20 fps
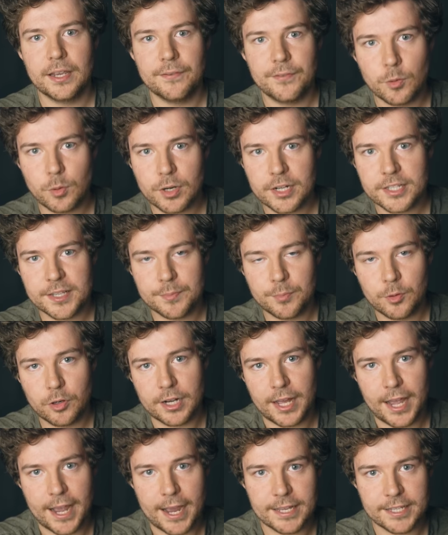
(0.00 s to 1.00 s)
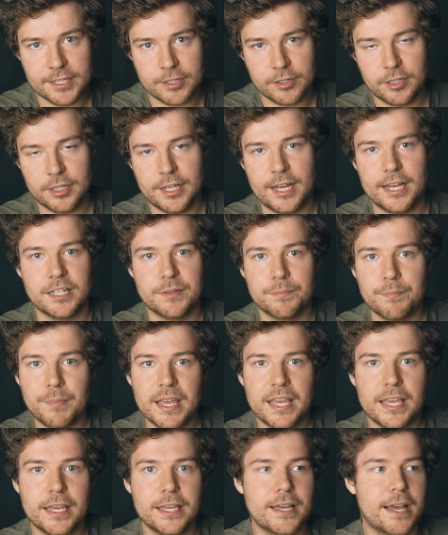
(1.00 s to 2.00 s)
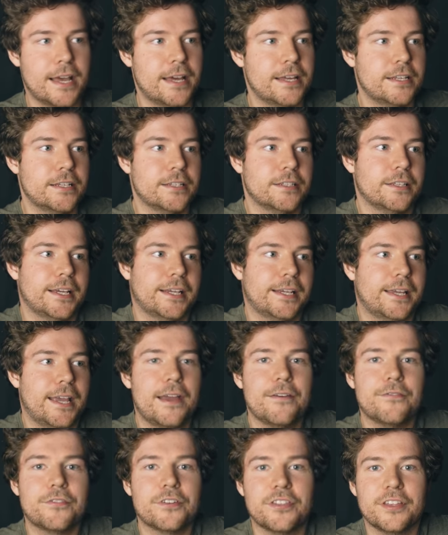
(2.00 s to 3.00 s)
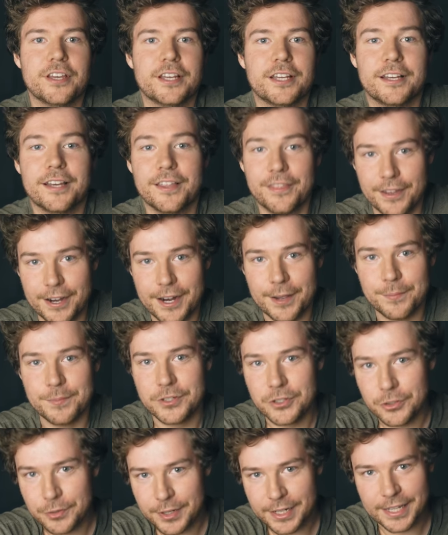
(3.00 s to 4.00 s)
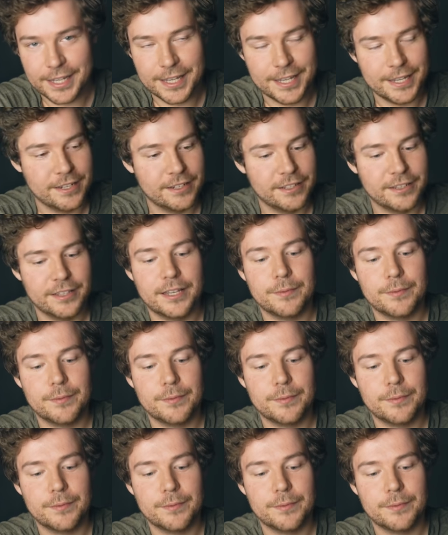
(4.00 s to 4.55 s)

If you wanna support Hazel and me and like everything that I'm doing here,